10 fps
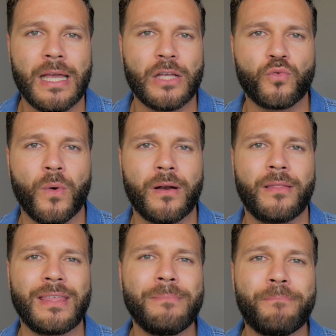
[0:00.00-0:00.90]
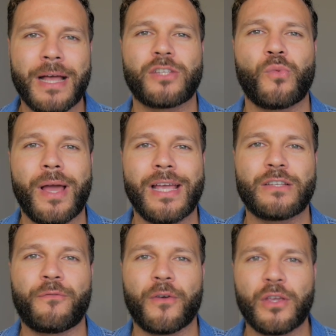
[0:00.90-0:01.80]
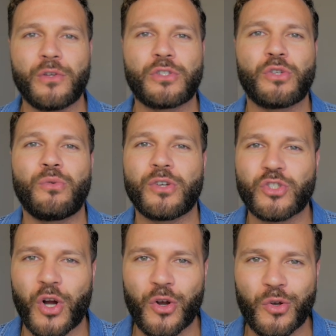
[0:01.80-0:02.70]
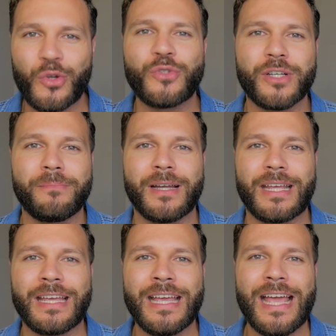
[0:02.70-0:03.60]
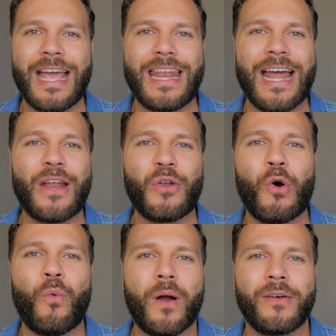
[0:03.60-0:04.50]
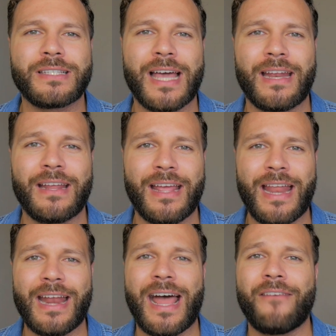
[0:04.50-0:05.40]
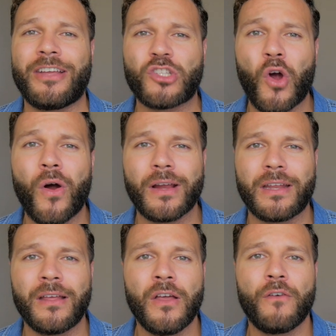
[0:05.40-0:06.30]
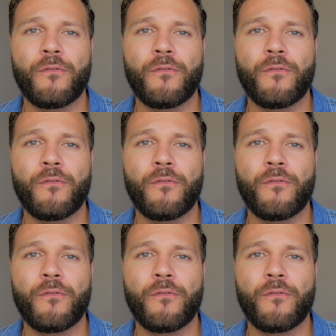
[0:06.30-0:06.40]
is one of the best ways for you to start losing money and not know where it's headed and not have a target